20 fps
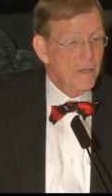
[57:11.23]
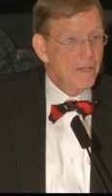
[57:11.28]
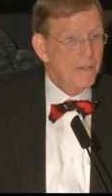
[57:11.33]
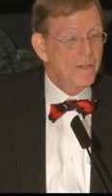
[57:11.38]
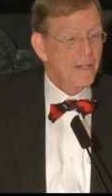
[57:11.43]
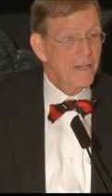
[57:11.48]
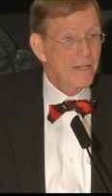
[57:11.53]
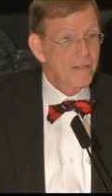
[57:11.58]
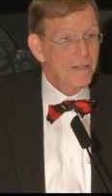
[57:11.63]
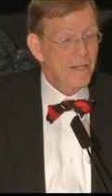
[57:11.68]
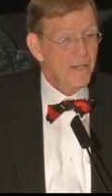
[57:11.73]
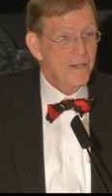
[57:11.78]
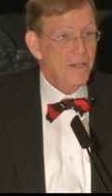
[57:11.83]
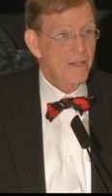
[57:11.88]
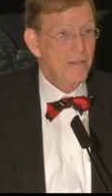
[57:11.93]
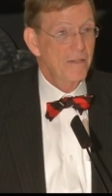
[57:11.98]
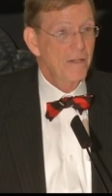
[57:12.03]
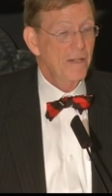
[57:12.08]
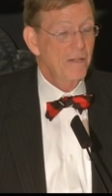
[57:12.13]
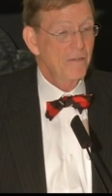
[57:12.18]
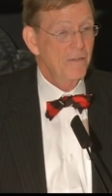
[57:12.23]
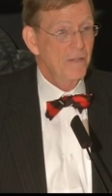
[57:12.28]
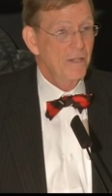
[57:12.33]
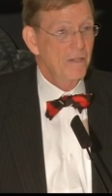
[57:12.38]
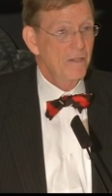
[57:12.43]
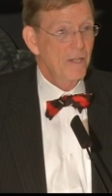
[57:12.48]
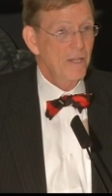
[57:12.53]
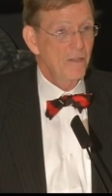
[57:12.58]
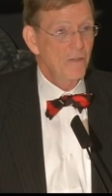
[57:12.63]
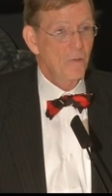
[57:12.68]
It, take, it, takes,
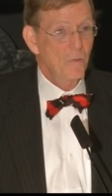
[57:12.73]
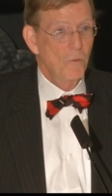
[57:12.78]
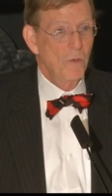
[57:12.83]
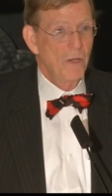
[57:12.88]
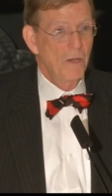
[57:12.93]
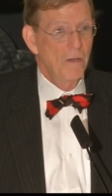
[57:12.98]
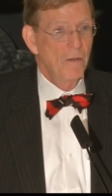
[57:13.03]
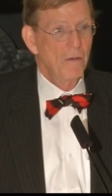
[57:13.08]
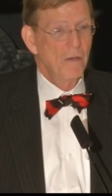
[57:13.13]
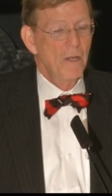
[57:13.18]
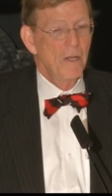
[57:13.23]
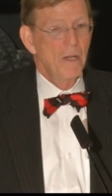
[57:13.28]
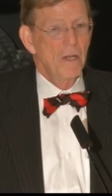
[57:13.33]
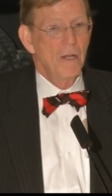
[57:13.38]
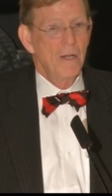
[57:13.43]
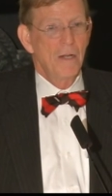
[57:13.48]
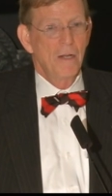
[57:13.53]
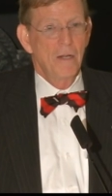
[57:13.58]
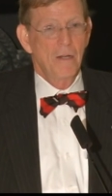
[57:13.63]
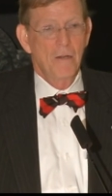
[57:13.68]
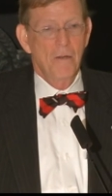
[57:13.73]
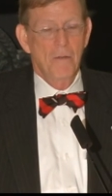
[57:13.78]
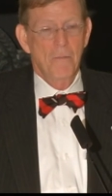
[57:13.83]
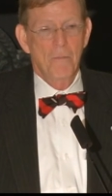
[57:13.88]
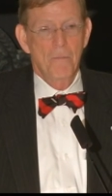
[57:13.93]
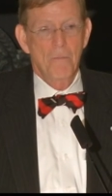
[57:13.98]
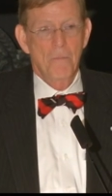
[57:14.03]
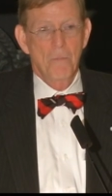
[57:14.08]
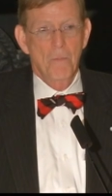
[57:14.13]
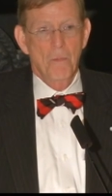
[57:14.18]
it takes a while.
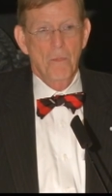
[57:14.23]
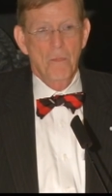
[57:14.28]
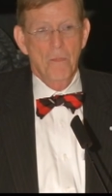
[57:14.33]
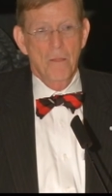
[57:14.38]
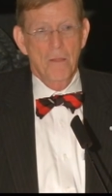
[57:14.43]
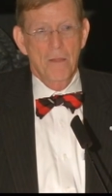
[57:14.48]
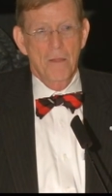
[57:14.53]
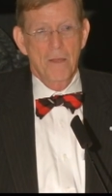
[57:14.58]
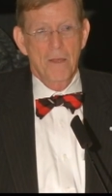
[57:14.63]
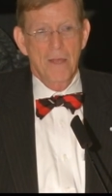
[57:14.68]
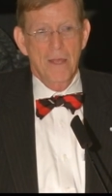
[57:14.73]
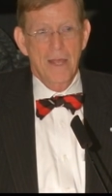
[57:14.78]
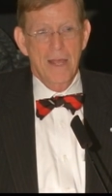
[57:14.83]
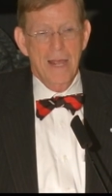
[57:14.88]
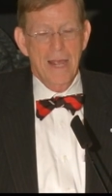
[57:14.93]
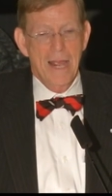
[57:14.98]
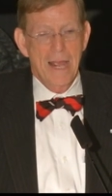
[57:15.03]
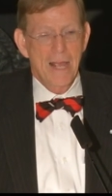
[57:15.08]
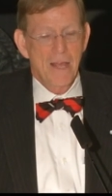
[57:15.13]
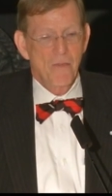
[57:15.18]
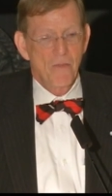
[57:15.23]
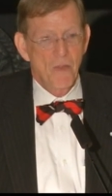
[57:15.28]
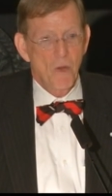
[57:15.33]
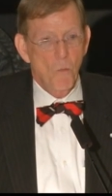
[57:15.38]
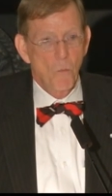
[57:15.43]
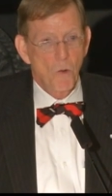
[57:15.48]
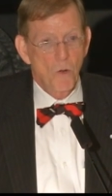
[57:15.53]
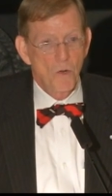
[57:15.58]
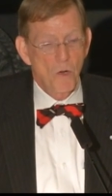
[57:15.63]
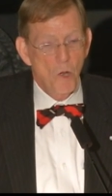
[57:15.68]
Um, and there
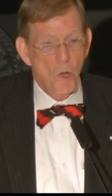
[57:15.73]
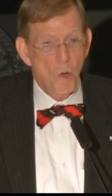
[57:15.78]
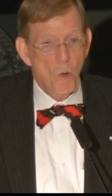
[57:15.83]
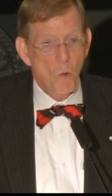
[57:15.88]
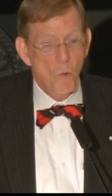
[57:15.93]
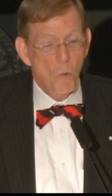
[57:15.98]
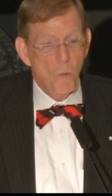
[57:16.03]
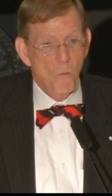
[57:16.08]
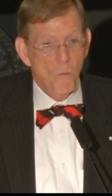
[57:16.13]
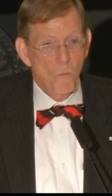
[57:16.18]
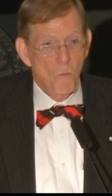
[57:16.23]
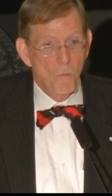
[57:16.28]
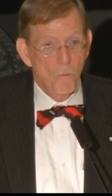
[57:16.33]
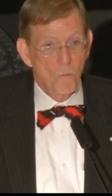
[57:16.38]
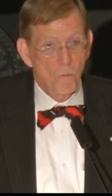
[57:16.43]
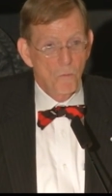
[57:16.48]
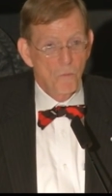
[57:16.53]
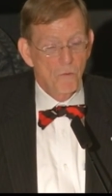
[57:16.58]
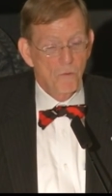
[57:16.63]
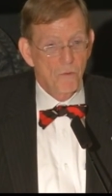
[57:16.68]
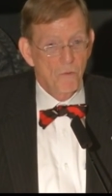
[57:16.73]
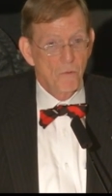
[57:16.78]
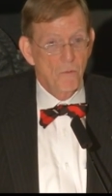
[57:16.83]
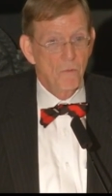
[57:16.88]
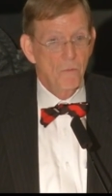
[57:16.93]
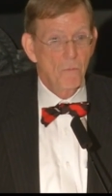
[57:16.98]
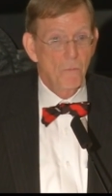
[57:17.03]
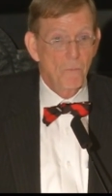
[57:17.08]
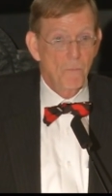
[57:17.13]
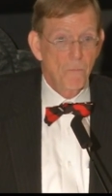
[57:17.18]
were no
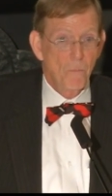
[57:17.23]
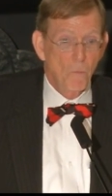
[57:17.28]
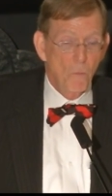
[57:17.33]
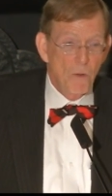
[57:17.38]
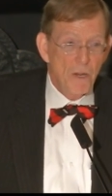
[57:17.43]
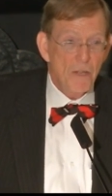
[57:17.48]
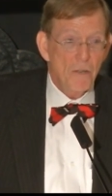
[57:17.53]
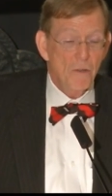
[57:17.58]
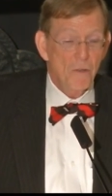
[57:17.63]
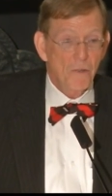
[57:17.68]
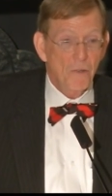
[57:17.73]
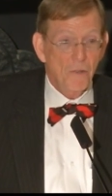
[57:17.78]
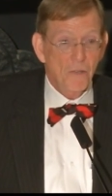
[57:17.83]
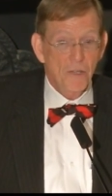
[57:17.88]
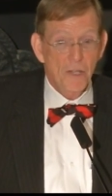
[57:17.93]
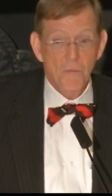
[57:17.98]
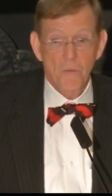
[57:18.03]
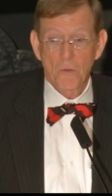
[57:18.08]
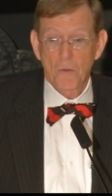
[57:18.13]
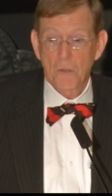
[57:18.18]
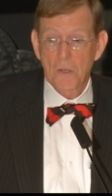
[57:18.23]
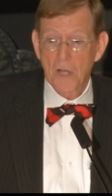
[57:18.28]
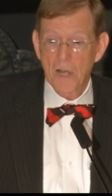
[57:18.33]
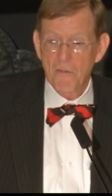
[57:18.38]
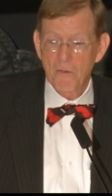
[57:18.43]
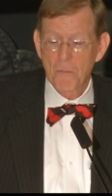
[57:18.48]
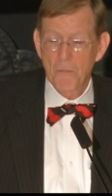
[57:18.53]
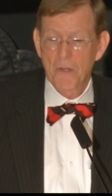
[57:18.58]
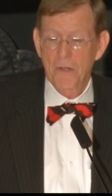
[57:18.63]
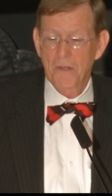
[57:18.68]
real civil
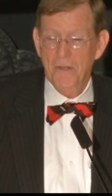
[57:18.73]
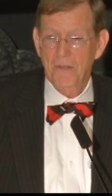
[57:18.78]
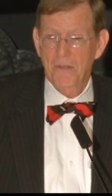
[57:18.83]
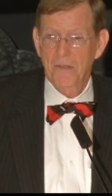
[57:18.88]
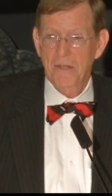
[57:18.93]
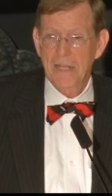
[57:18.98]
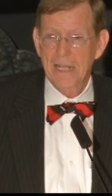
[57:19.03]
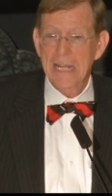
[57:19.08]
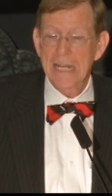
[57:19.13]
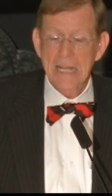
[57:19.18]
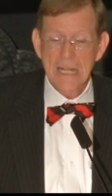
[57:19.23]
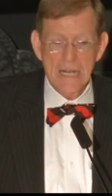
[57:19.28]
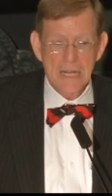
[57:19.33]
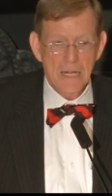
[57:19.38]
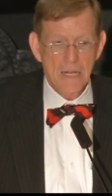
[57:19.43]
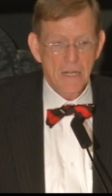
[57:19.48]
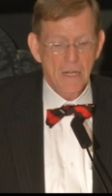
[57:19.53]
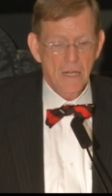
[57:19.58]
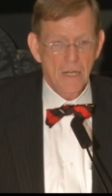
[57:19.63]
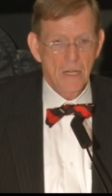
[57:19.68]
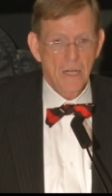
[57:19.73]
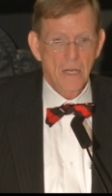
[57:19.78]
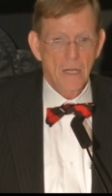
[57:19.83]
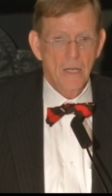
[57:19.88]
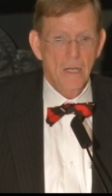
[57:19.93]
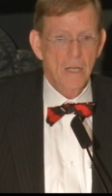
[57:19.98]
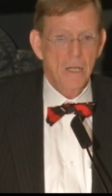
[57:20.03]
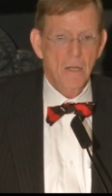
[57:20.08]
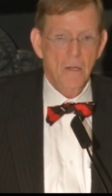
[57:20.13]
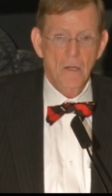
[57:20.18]
governments in any
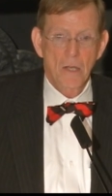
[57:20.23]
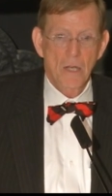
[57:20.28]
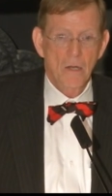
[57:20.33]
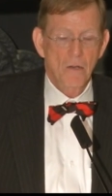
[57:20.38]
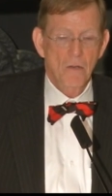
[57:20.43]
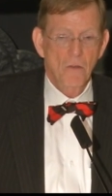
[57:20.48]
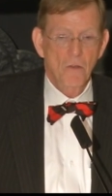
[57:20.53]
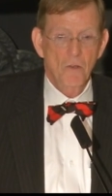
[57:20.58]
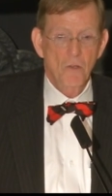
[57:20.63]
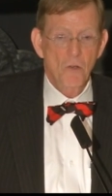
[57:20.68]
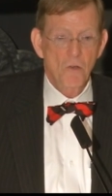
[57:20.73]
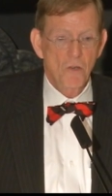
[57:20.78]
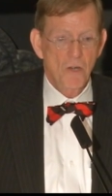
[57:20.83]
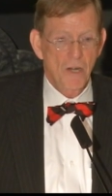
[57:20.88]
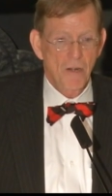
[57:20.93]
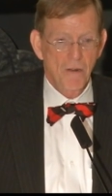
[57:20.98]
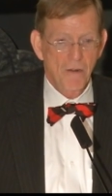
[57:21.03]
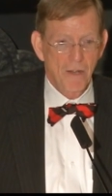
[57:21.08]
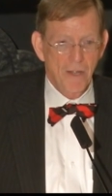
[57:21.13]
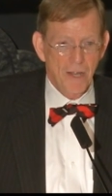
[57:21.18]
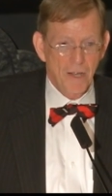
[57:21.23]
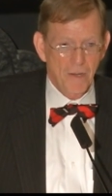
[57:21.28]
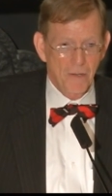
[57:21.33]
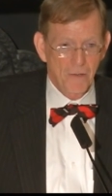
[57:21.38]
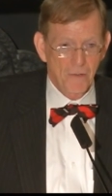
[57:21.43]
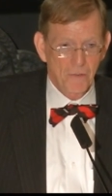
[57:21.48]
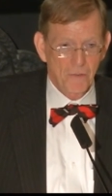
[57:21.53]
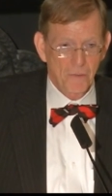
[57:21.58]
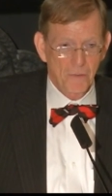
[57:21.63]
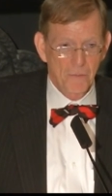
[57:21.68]
in the two
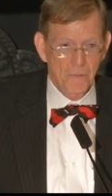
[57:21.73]
Carolinas.